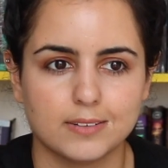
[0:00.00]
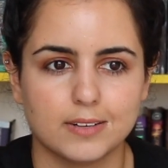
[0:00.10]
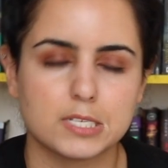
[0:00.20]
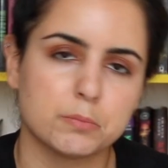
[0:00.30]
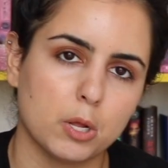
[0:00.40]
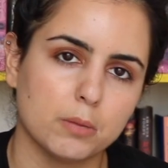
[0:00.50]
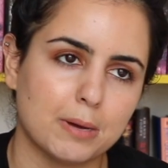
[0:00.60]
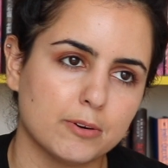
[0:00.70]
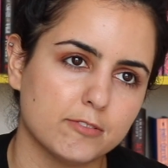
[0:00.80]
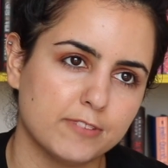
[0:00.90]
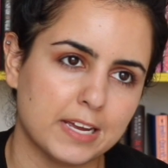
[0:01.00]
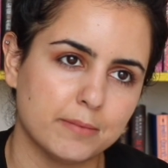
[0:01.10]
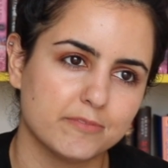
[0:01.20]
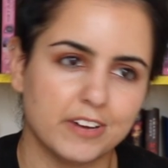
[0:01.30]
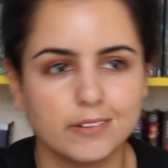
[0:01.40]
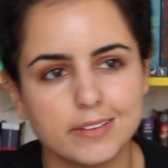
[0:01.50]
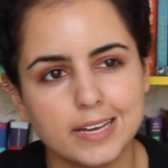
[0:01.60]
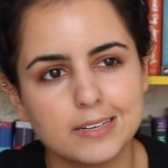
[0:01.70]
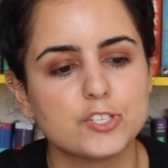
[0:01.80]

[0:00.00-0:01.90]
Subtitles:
a small amount of fame felt like.